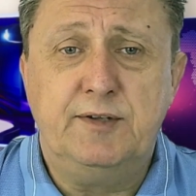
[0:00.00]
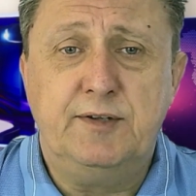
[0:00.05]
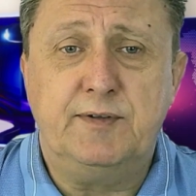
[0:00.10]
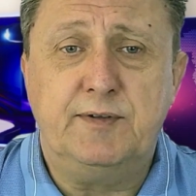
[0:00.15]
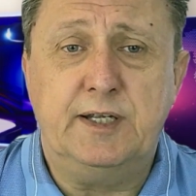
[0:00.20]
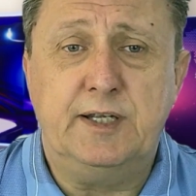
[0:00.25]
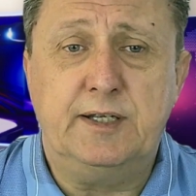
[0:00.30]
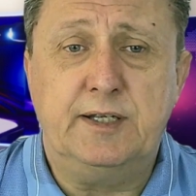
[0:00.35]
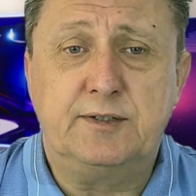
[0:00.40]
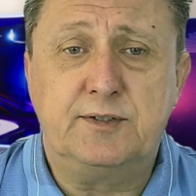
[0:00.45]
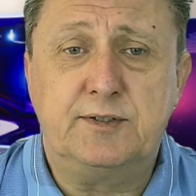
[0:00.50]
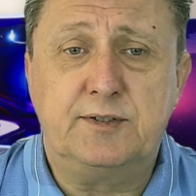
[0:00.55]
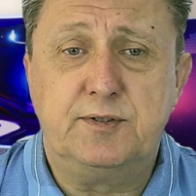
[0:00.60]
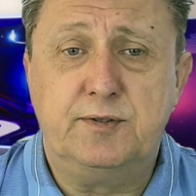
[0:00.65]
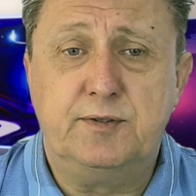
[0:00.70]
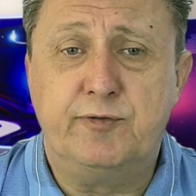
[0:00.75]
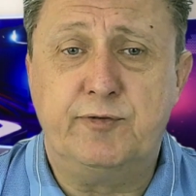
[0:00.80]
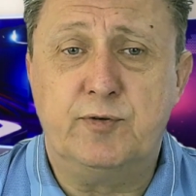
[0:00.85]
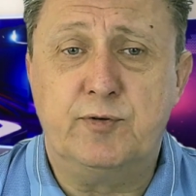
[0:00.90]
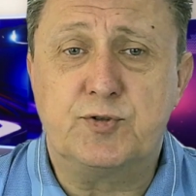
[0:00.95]
that the
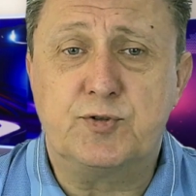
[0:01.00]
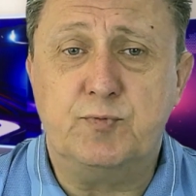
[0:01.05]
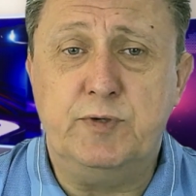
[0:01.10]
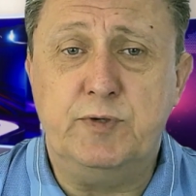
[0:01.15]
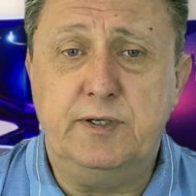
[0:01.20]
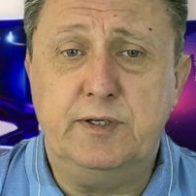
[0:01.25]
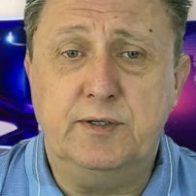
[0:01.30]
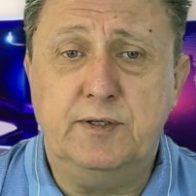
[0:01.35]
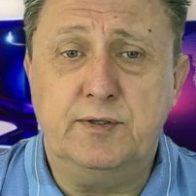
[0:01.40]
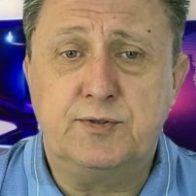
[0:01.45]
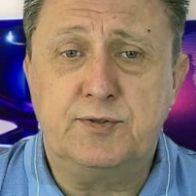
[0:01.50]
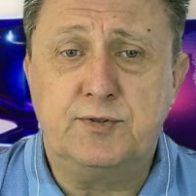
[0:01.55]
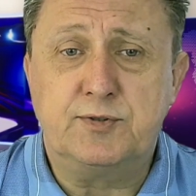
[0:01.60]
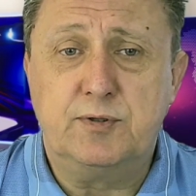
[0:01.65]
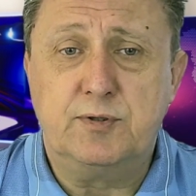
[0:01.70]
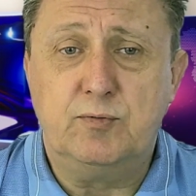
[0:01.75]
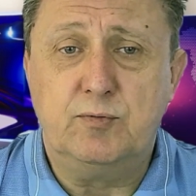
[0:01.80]
first week is